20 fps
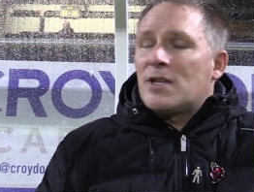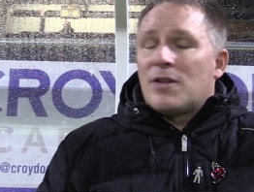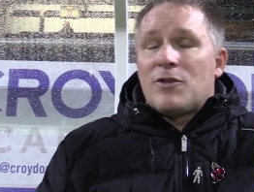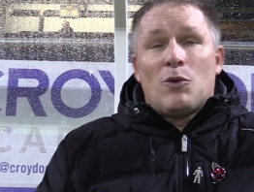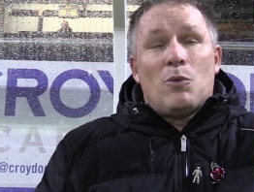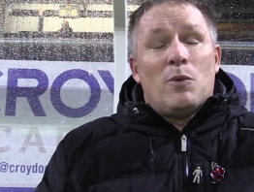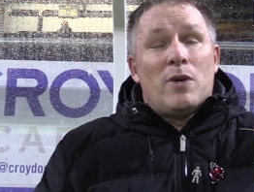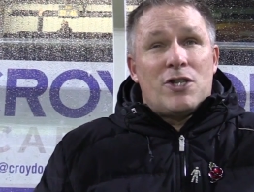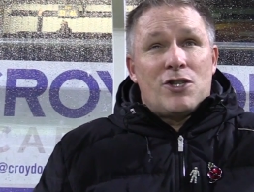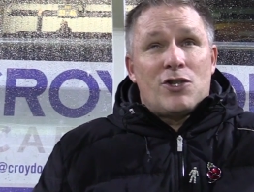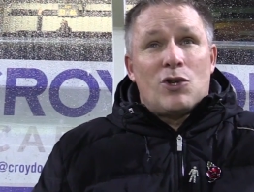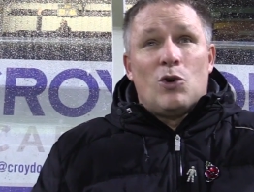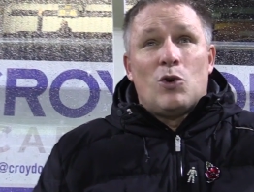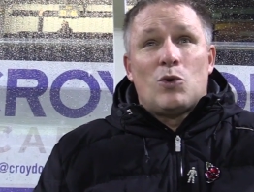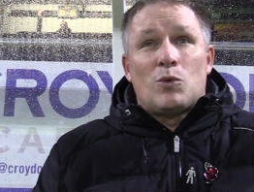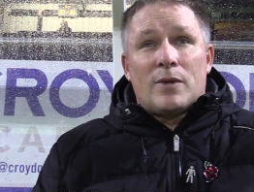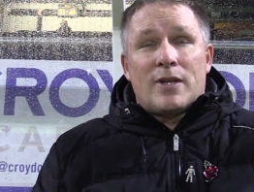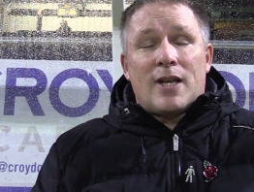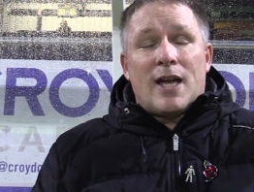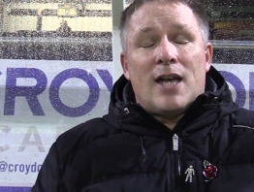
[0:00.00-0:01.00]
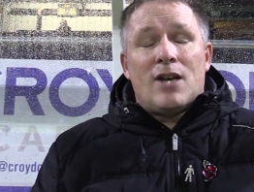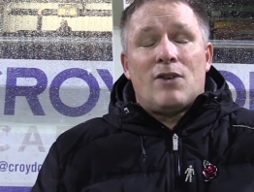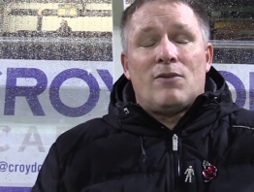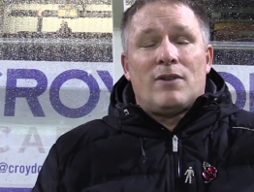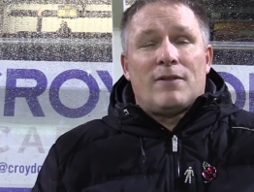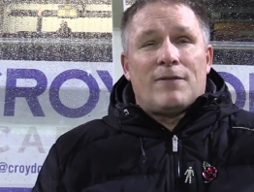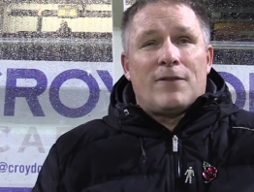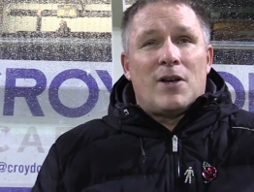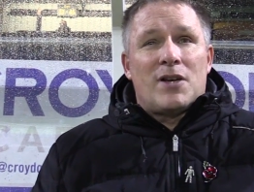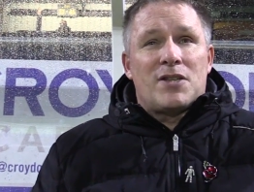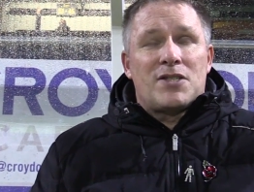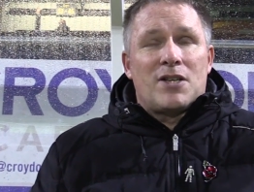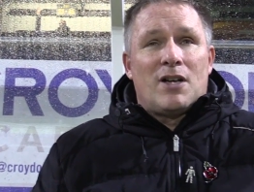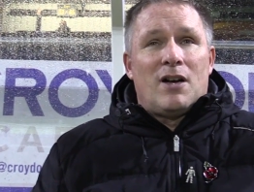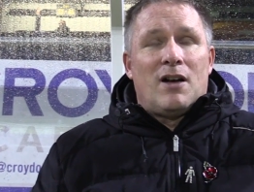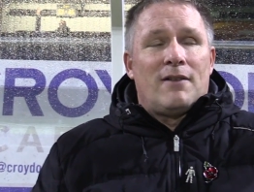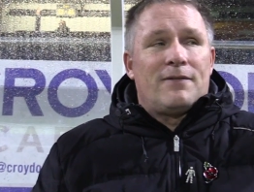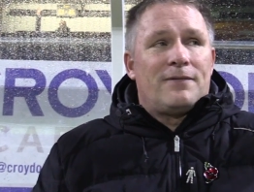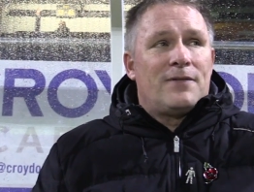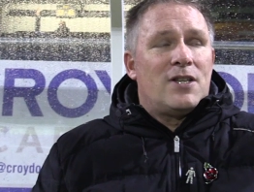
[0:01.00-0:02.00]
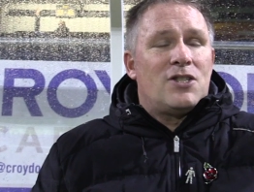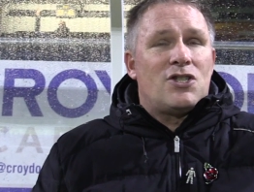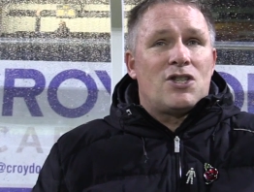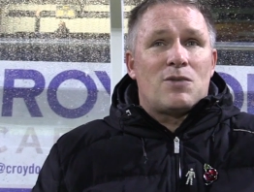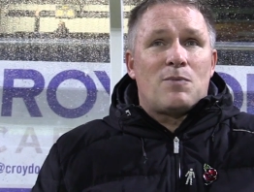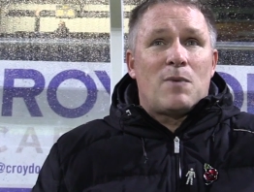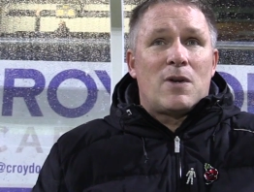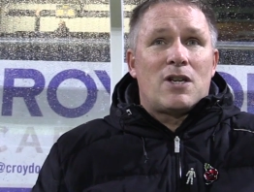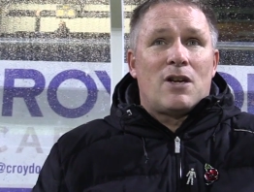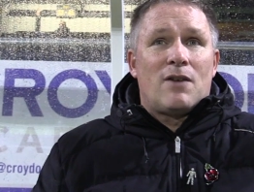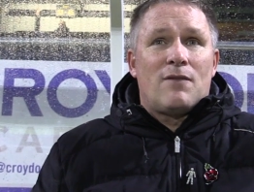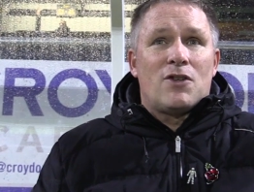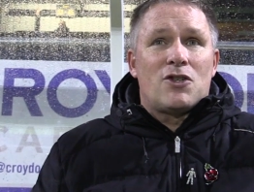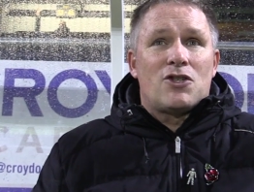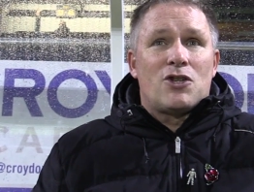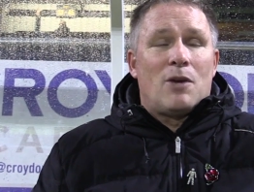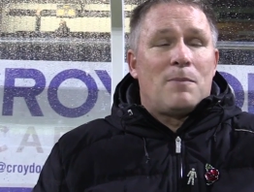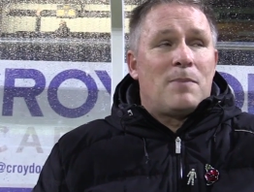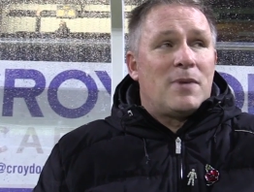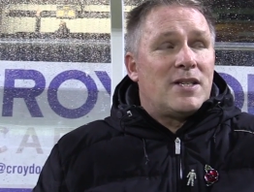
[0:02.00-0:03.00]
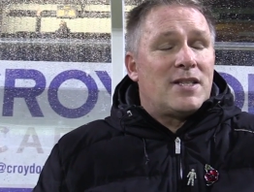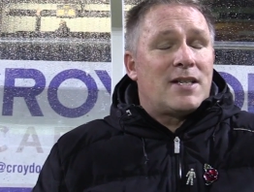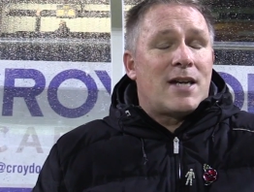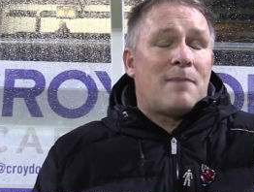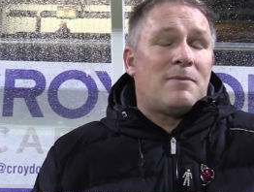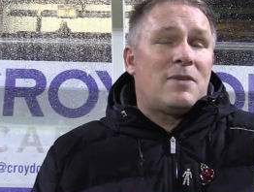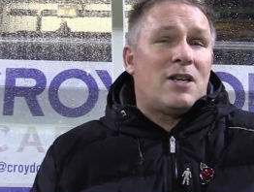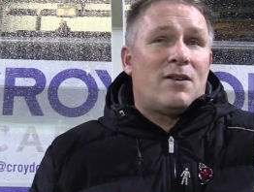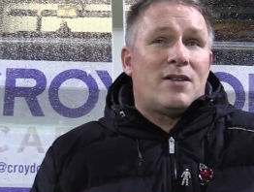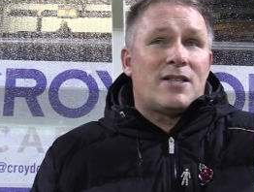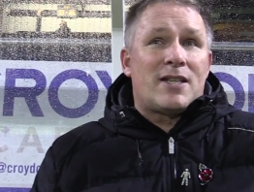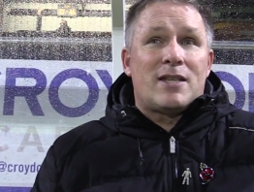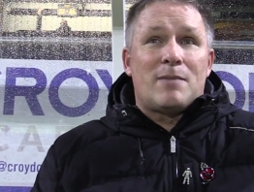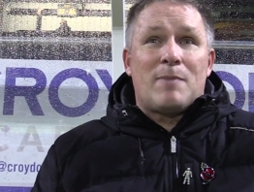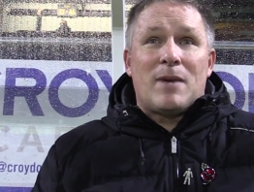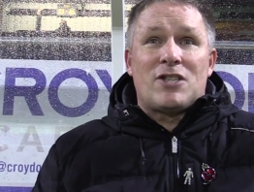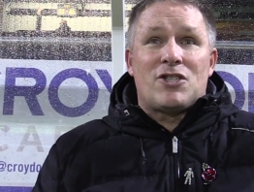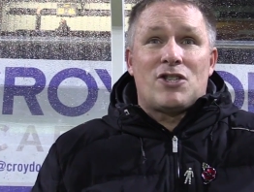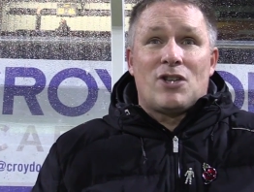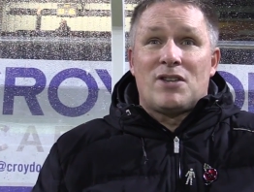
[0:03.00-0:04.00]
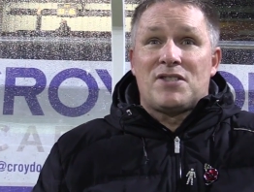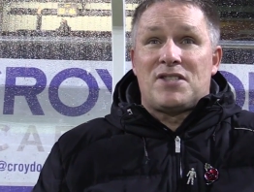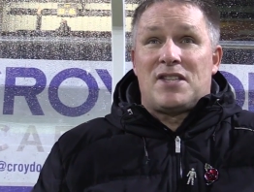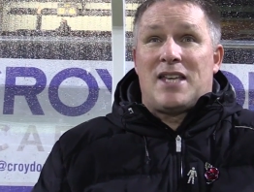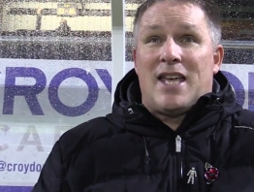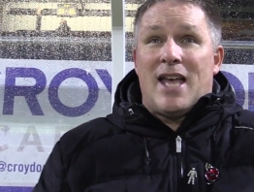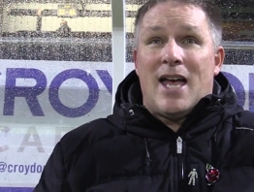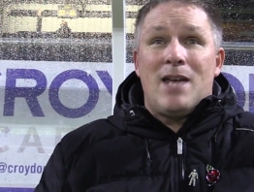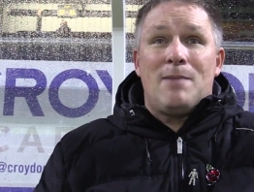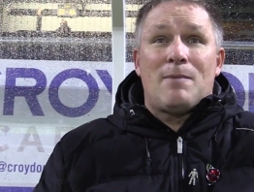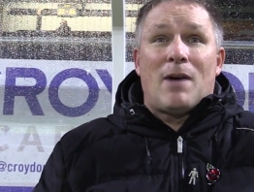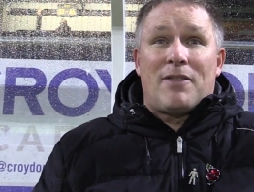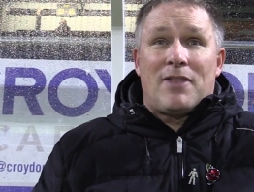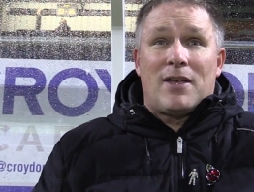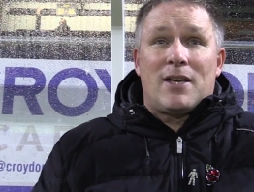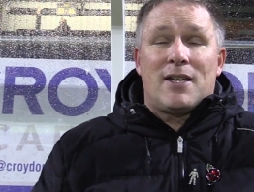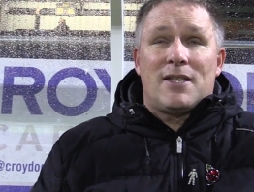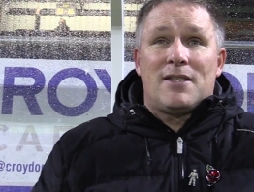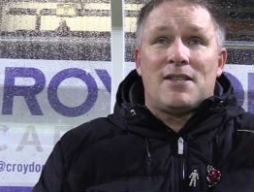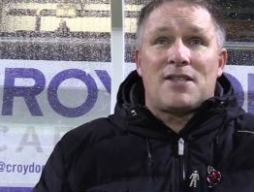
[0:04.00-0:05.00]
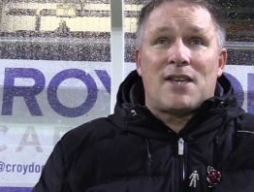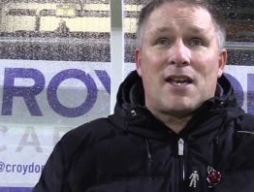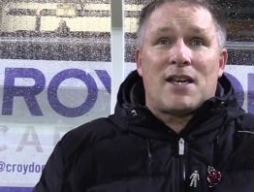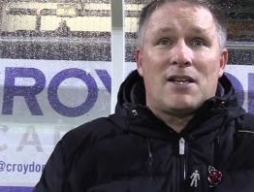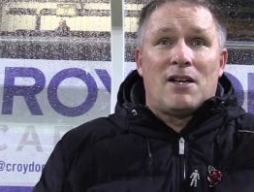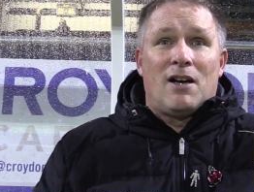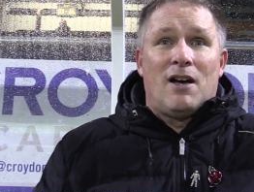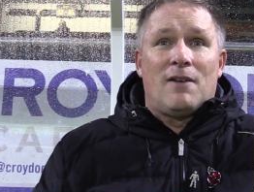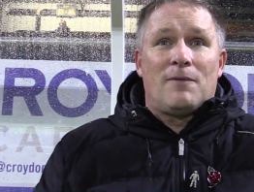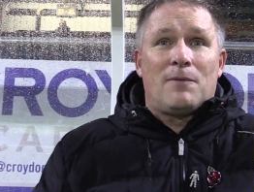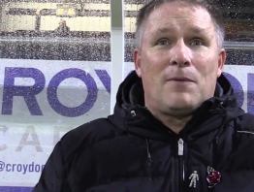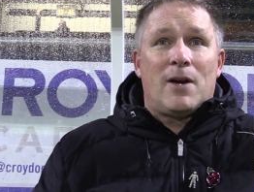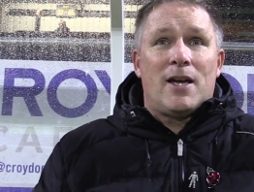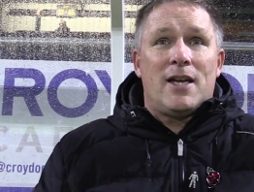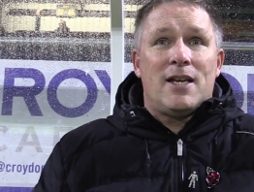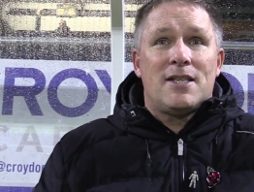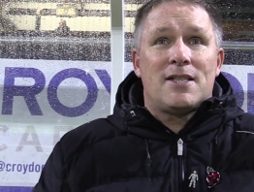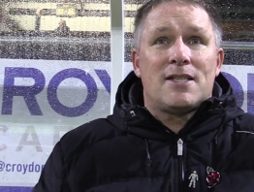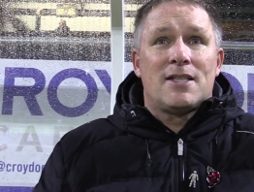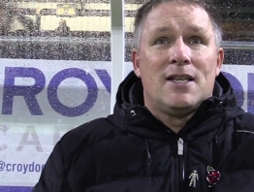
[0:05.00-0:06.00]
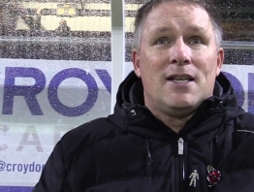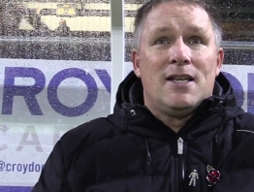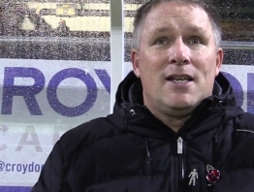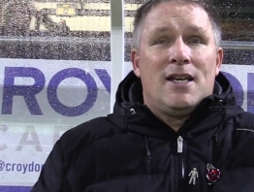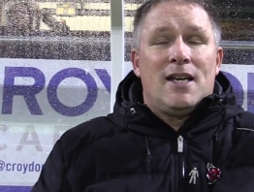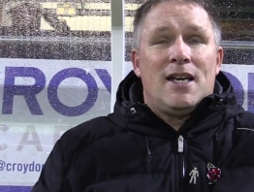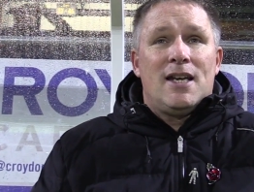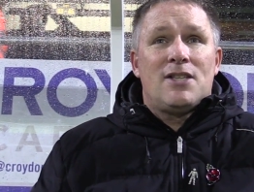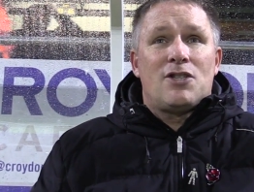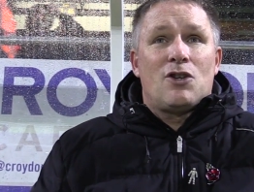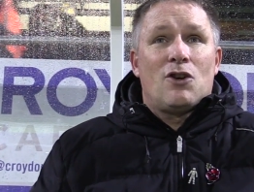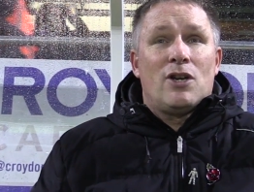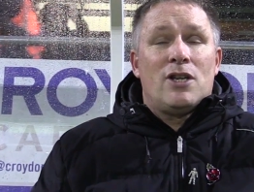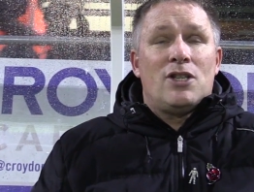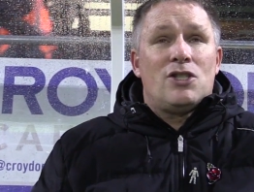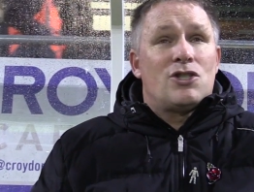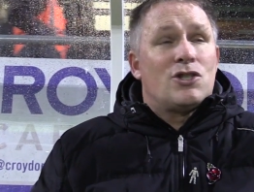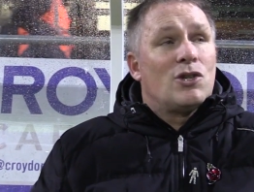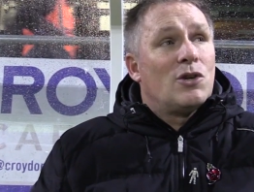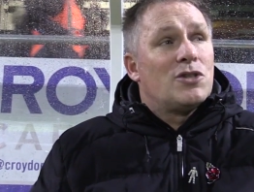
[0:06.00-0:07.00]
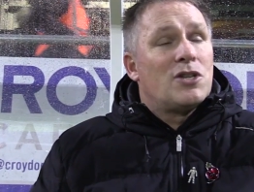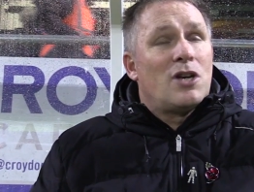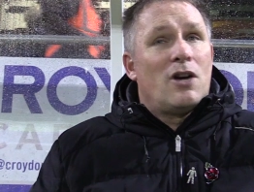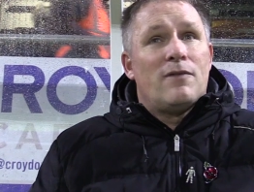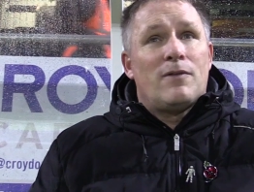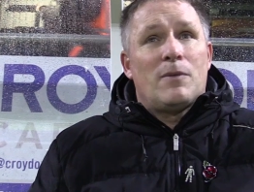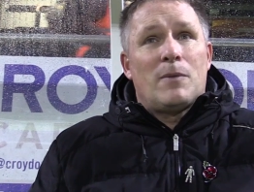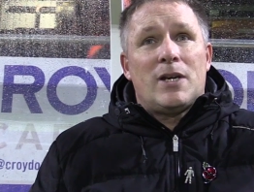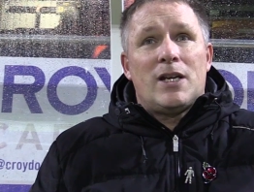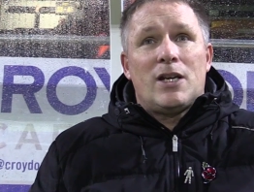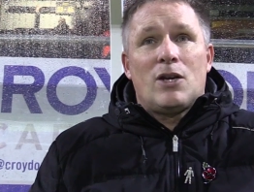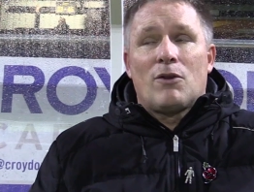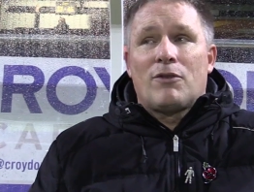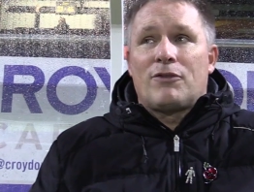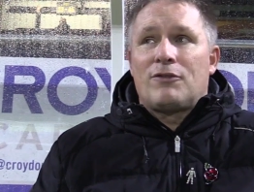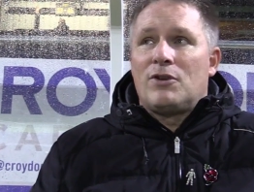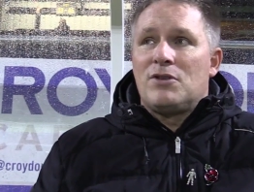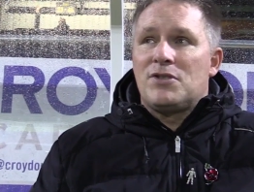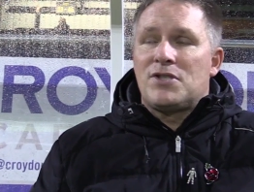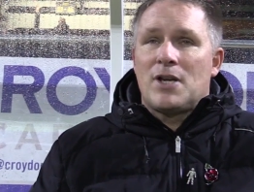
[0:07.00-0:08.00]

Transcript: I thought we'd scored with the header in the first half that just went over the top, and Sam Deering's had the best chance of the game, I think, in the second half, where he's got his shot over when he got through.